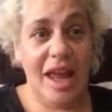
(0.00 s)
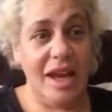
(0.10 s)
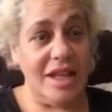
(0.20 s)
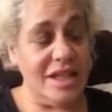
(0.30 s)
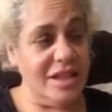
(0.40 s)

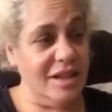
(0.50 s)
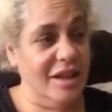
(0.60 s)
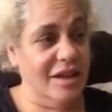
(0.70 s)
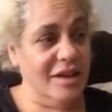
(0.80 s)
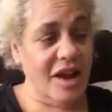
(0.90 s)
And it's
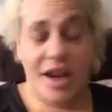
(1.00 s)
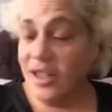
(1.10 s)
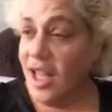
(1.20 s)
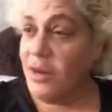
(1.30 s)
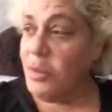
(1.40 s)
not a
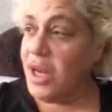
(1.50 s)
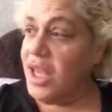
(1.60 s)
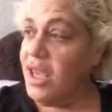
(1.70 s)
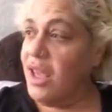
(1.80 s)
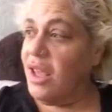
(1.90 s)
lot of
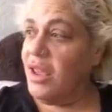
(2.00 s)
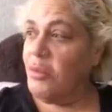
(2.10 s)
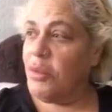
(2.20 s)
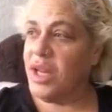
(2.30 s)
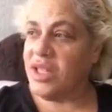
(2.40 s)
money,
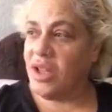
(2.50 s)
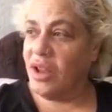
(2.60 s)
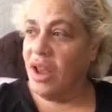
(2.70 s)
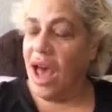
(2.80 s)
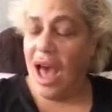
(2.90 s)
but it's
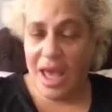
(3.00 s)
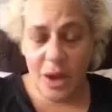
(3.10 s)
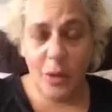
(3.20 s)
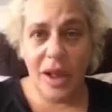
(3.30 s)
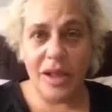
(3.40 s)
a high
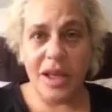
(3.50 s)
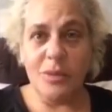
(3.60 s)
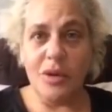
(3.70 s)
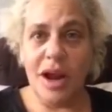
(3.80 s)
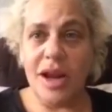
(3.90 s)
quality
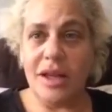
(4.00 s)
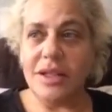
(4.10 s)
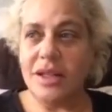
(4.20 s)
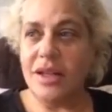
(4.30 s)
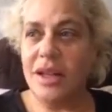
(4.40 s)

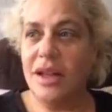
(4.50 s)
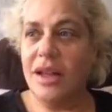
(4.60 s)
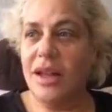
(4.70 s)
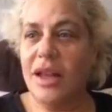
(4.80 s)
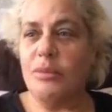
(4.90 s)
product,
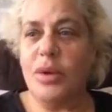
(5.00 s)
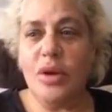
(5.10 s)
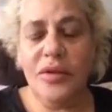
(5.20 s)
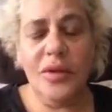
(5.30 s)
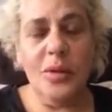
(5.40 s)

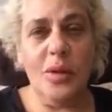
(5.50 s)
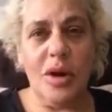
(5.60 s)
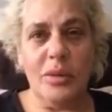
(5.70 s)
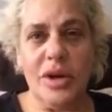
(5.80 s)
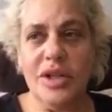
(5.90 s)
beautiful
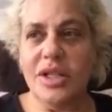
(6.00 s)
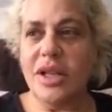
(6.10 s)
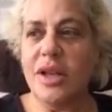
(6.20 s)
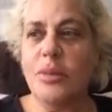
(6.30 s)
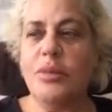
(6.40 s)
warmers,
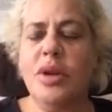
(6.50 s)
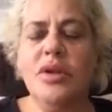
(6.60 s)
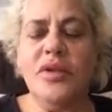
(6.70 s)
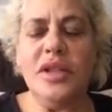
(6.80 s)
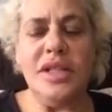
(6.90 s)

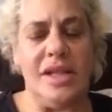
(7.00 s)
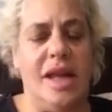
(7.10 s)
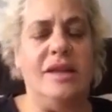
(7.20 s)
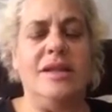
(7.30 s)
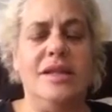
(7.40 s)
beautiful
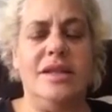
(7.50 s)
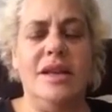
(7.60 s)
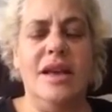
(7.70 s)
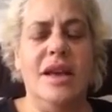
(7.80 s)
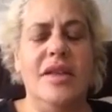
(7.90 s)
scents
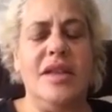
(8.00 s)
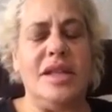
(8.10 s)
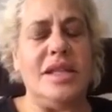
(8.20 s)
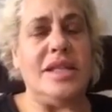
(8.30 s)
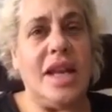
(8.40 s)

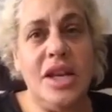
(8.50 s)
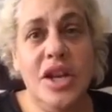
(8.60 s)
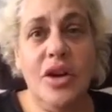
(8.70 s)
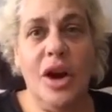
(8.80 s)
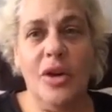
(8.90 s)
that scent
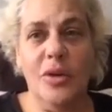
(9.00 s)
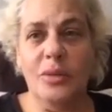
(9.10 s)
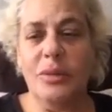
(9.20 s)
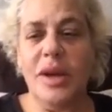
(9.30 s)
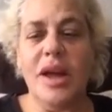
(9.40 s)
your
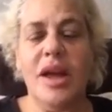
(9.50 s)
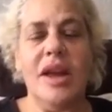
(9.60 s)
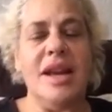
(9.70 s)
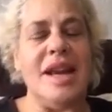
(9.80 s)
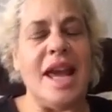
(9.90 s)
home
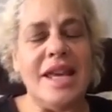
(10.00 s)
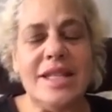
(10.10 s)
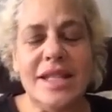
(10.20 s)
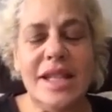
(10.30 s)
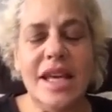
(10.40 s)

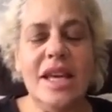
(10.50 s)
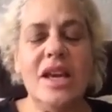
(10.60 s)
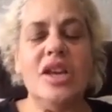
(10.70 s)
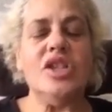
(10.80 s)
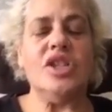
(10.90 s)
nicely,
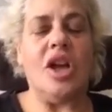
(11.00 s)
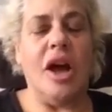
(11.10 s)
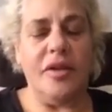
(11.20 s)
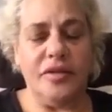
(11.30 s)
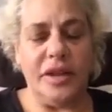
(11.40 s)

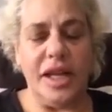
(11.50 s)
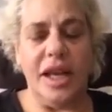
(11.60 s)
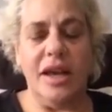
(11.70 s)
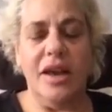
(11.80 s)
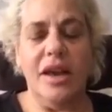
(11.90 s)
softly,